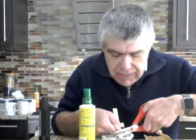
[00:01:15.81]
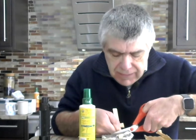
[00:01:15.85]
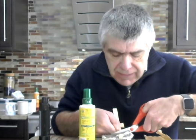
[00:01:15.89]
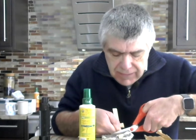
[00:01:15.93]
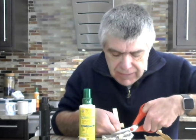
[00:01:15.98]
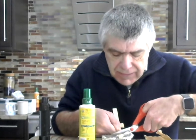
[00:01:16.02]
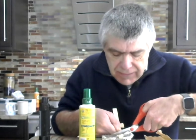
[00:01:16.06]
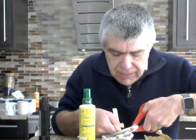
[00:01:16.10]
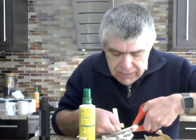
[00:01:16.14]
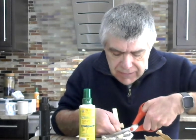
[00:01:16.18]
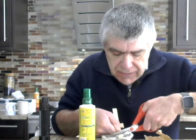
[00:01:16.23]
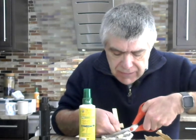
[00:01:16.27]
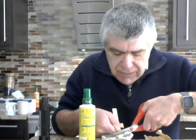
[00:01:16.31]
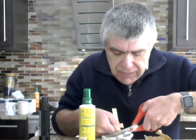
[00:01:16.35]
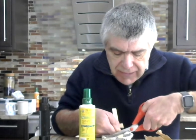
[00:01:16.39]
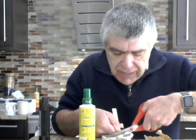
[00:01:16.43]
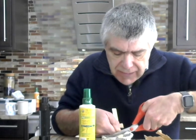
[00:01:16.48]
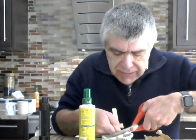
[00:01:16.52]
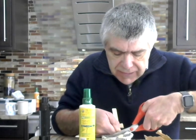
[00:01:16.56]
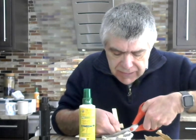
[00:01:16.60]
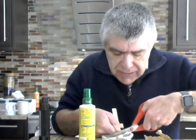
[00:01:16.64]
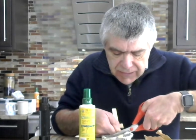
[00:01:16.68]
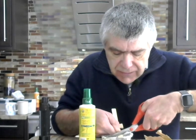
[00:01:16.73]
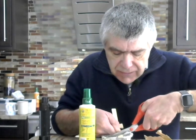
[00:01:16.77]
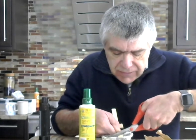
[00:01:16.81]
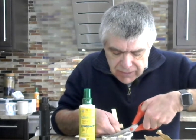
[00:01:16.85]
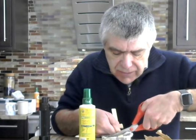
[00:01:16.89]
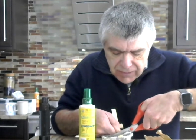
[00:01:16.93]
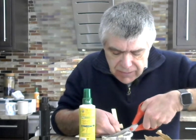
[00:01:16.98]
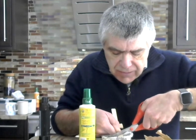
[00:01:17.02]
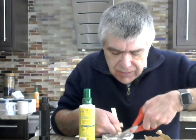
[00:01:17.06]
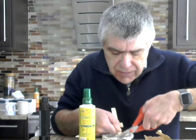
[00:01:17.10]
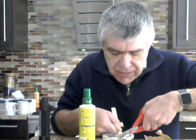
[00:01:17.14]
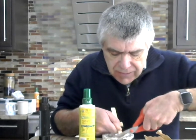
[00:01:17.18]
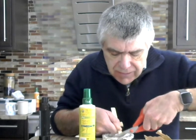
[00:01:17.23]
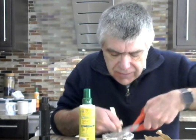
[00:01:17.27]
You're not doing ashes for a
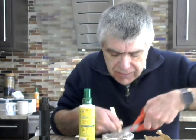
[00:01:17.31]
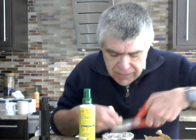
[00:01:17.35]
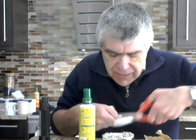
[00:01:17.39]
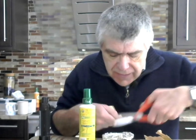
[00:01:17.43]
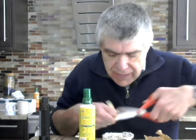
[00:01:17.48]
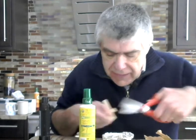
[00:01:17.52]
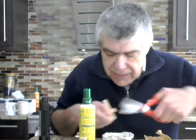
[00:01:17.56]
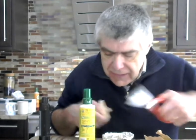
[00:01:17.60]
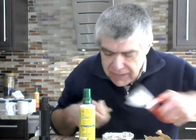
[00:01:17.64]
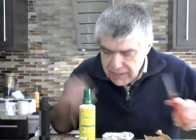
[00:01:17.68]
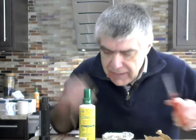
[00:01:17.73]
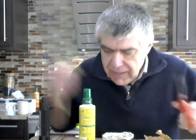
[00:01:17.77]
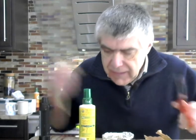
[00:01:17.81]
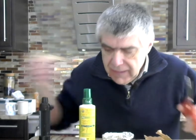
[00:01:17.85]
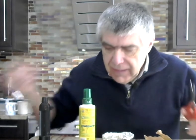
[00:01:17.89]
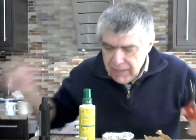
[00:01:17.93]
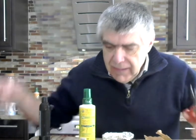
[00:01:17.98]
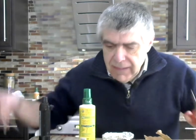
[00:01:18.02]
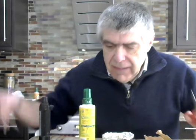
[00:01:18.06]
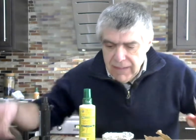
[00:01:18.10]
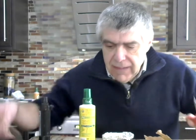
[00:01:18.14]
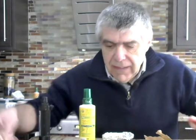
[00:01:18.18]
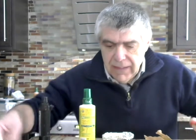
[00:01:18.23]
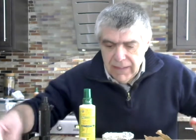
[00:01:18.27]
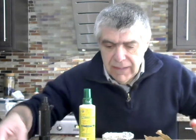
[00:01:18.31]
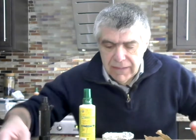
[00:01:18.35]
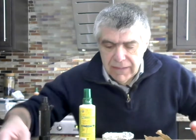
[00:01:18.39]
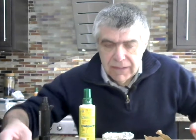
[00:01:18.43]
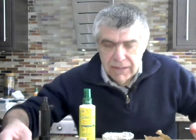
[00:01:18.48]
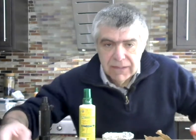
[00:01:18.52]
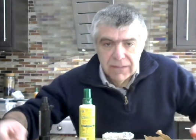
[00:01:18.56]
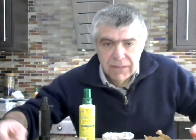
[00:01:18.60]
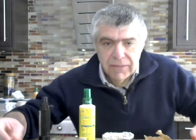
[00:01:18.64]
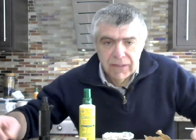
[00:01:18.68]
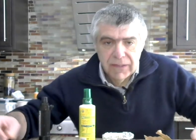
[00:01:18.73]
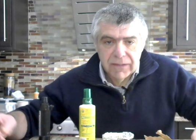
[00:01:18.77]
whole congregation,
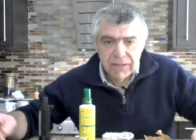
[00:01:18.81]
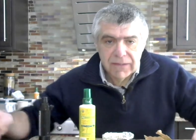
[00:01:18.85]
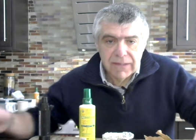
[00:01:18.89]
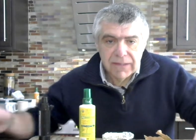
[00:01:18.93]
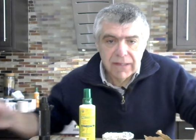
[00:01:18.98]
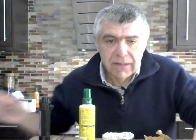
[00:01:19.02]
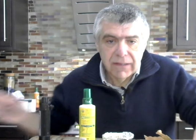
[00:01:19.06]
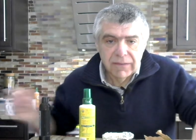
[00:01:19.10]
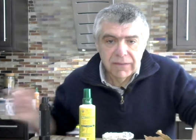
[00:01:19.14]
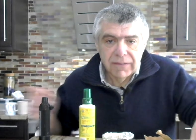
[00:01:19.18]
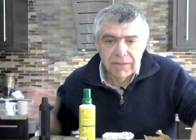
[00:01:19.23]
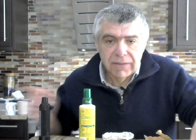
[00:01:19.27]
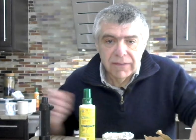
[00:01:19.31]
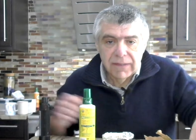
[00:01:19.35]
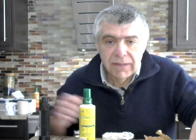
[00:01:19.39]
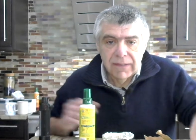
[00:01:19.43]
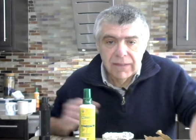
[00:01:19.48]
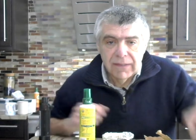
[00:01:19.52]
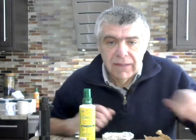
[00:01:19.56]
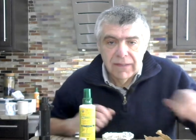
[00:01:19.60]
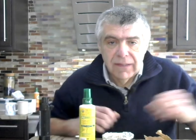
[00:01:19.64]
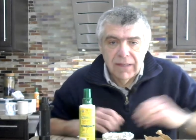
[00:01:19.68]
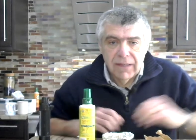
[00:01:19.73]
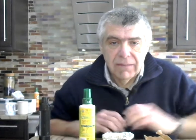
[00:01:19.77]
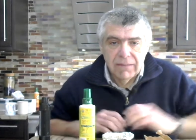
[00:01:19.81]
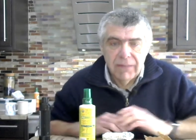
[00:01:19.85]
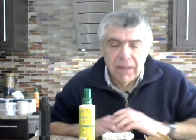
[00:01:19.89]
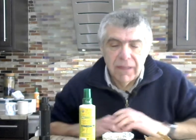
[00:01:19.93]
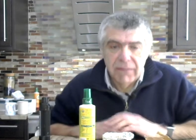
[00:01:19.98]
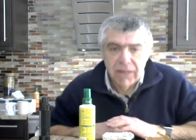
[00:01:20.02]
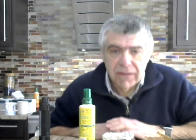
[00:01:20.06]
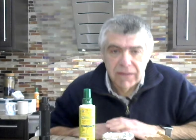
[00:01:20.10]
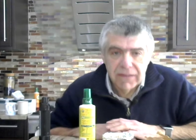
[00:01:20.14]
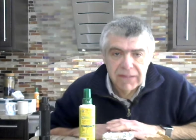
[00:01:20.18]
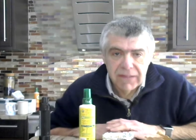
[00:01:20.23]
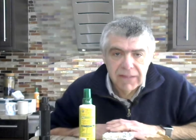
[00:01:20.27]
just for yourself and
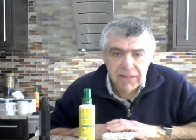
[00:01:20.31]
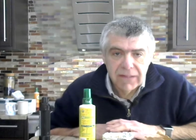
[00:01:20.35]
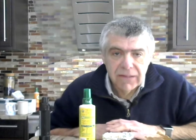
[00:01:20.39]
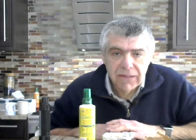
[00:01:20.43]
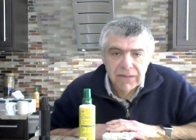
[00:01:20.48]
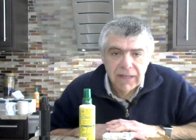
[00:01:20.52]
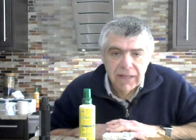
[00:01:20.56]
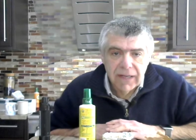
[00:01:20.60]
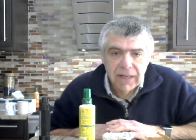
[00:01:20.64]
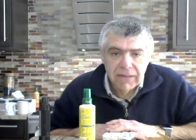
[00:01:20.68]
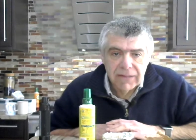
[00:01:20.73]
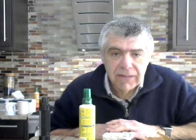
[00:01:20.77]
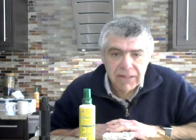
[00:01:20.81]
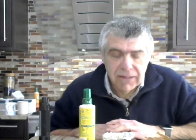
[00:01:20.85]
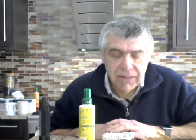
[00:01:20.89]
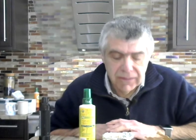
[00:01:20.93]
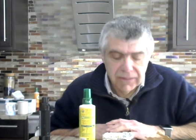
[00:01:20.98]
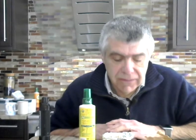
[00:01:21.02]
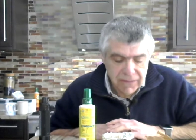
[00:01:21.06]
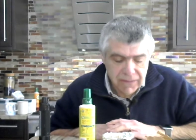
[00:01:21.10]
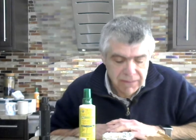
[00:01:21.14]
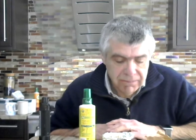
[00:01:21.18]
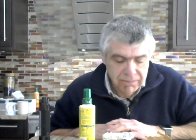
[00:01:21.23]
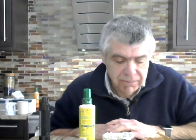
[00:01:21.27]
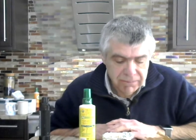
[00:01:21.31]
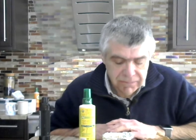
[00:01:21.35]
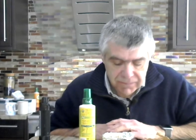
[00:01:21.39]
maybe others in your household.